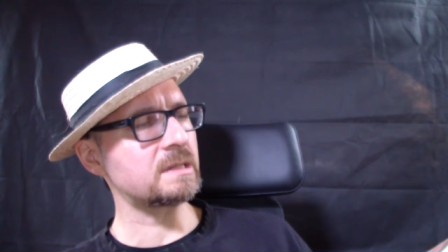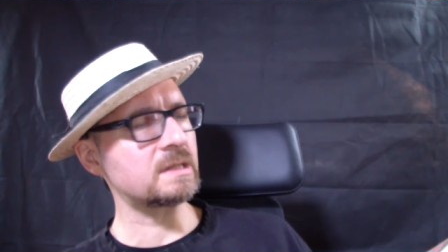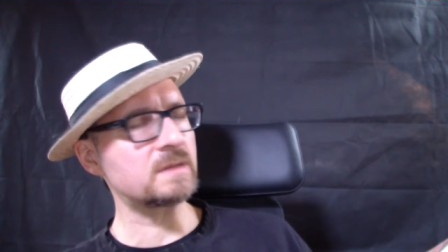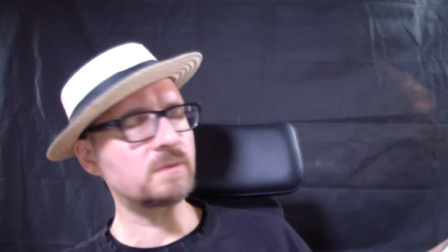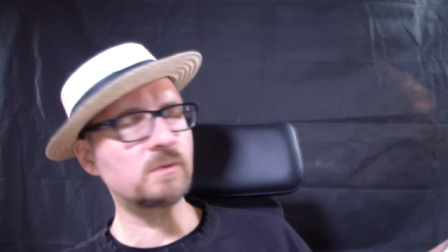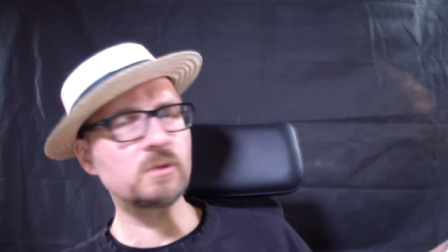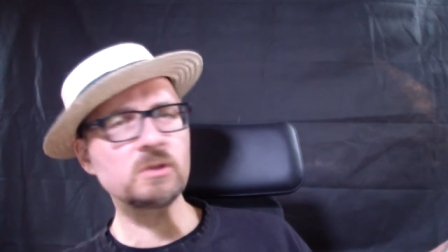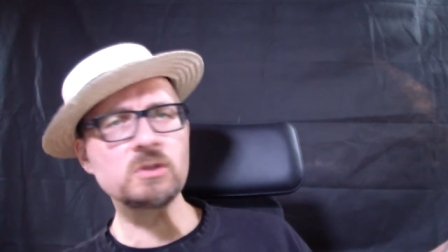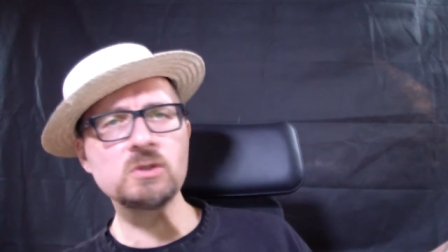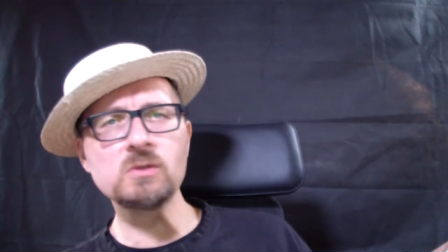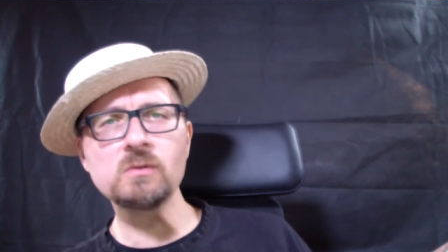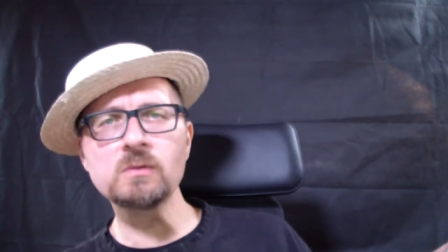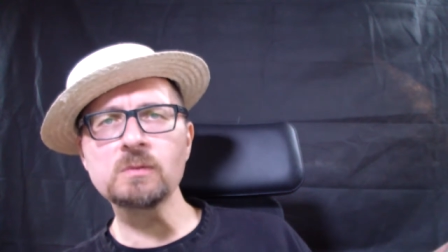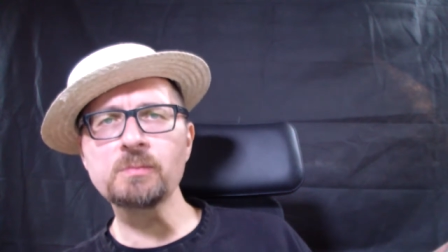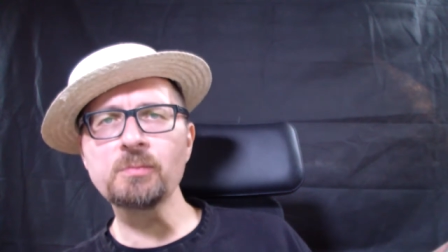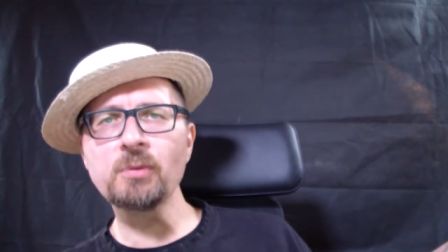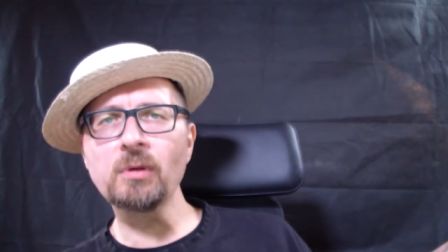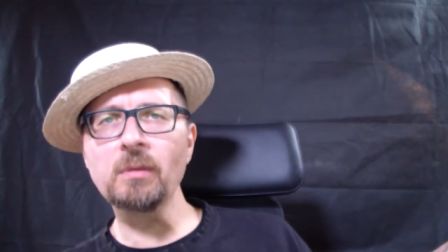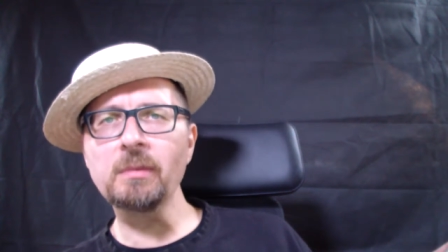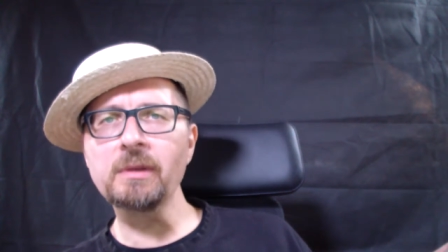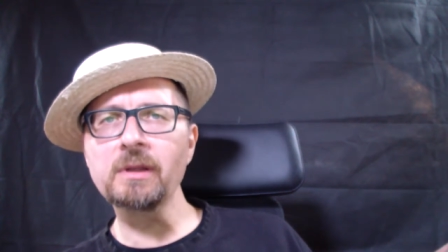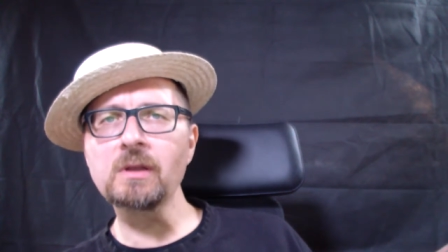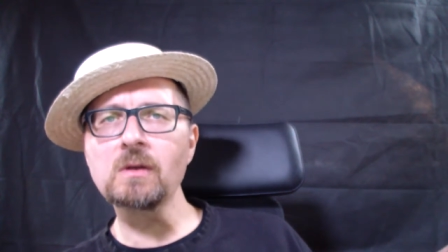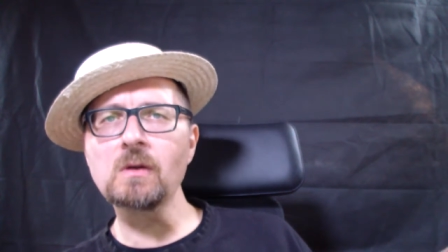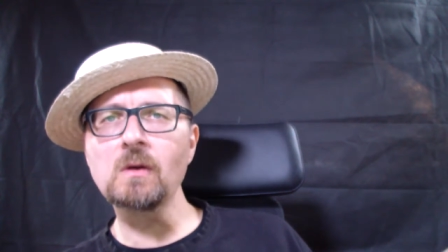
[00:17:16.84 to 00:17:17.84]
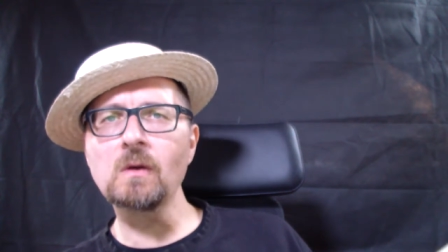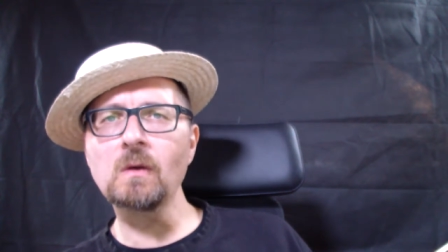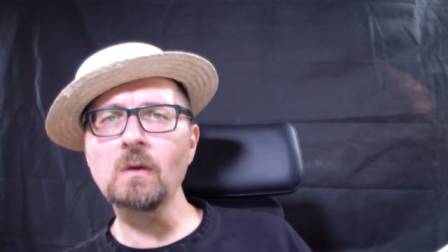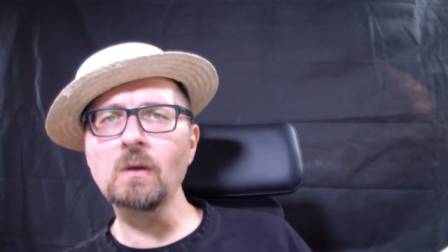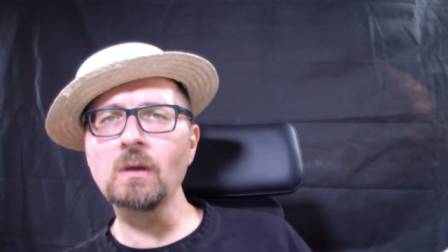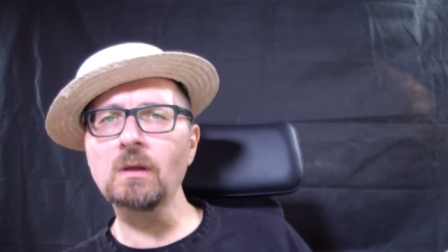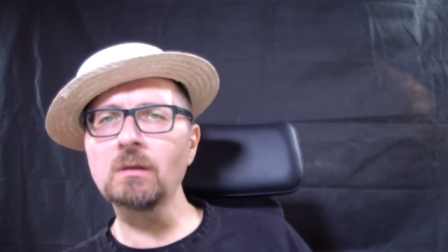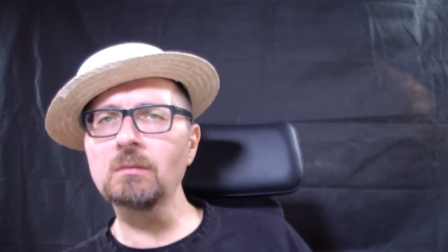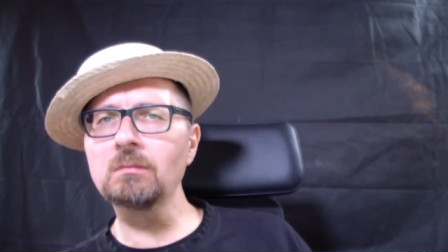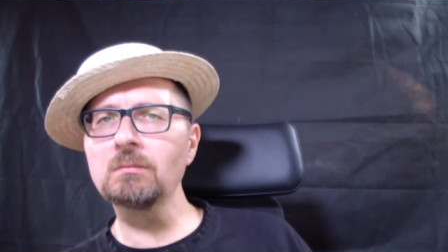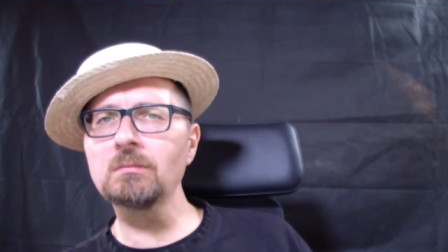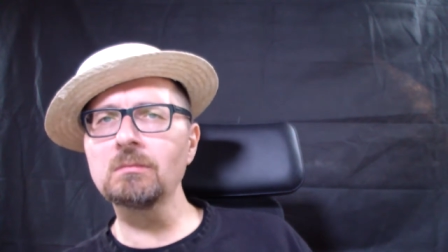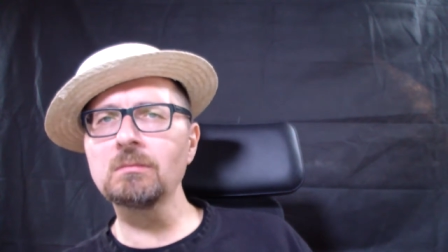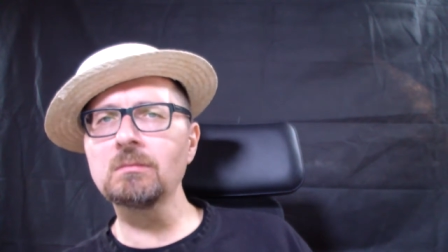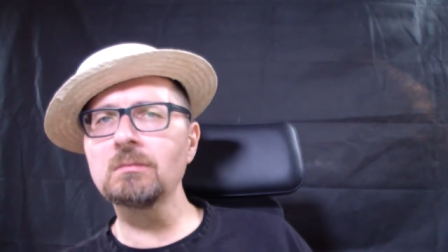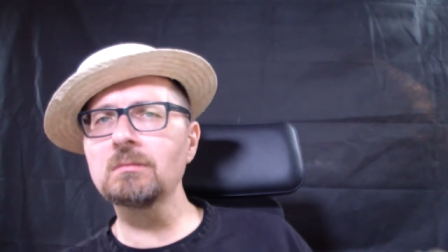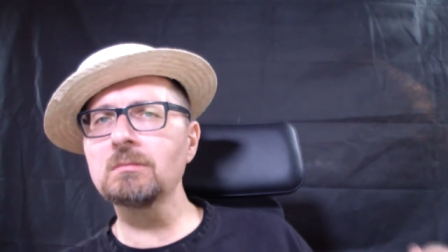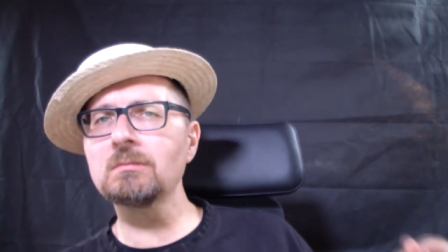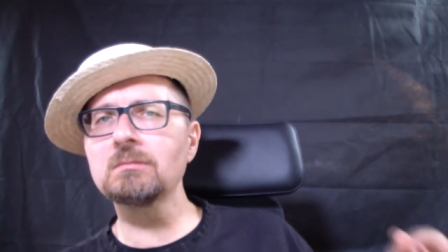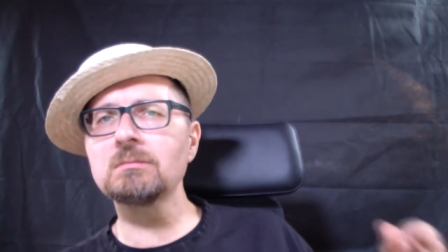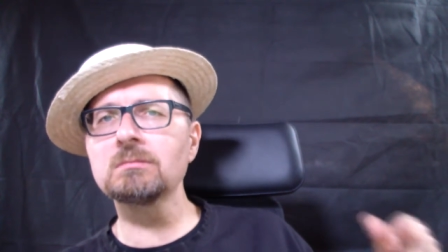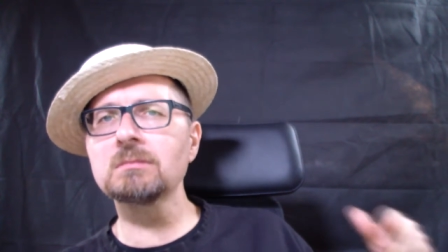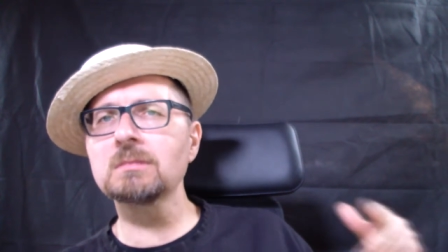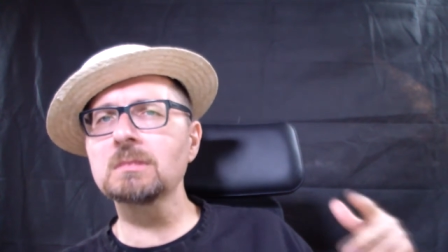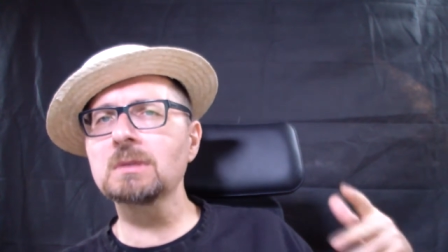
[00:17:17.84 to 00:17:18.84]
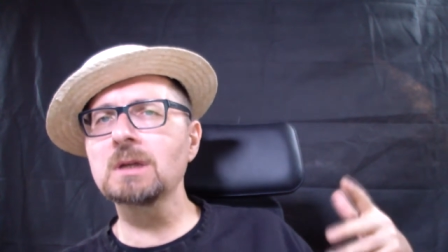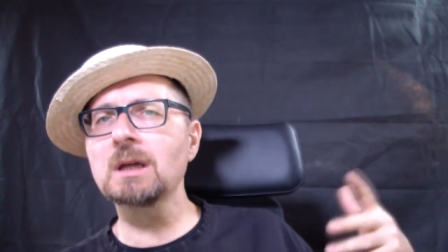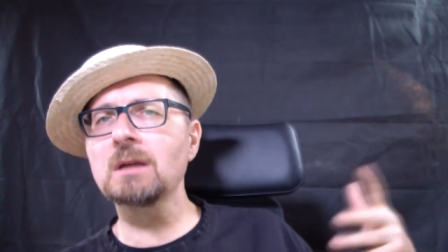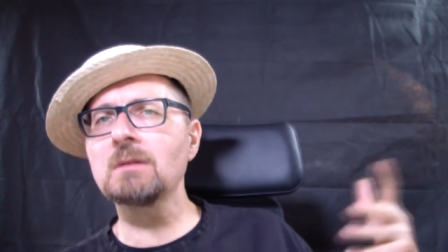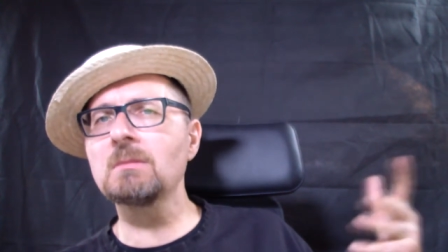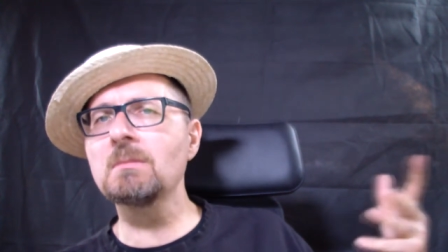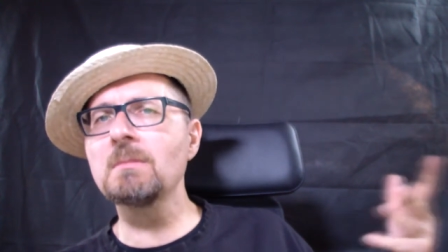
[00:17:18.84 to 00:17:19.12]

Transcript: is what you would probably call kind